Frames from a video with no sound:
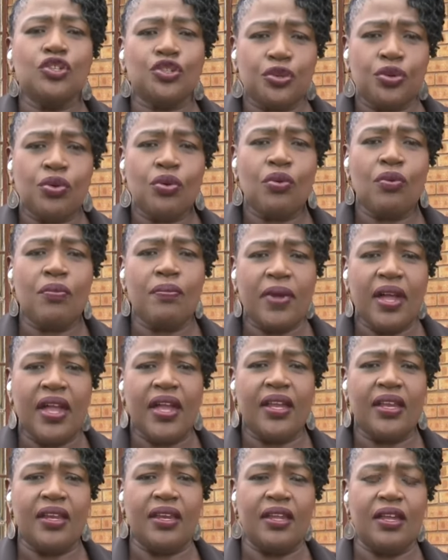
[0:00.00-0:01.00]
two
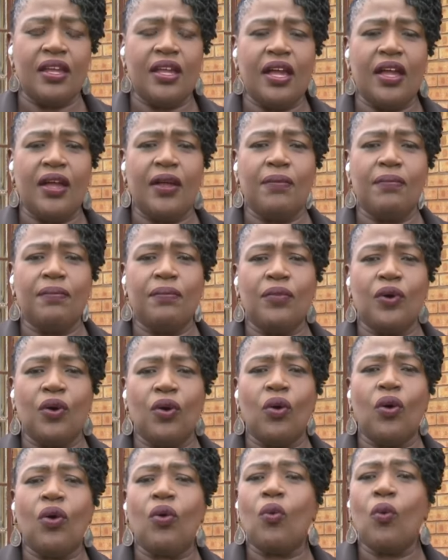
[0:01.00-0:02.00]
men um,
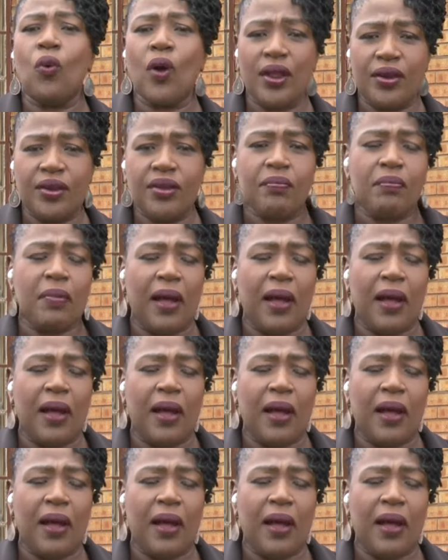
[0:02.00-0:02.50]
wearing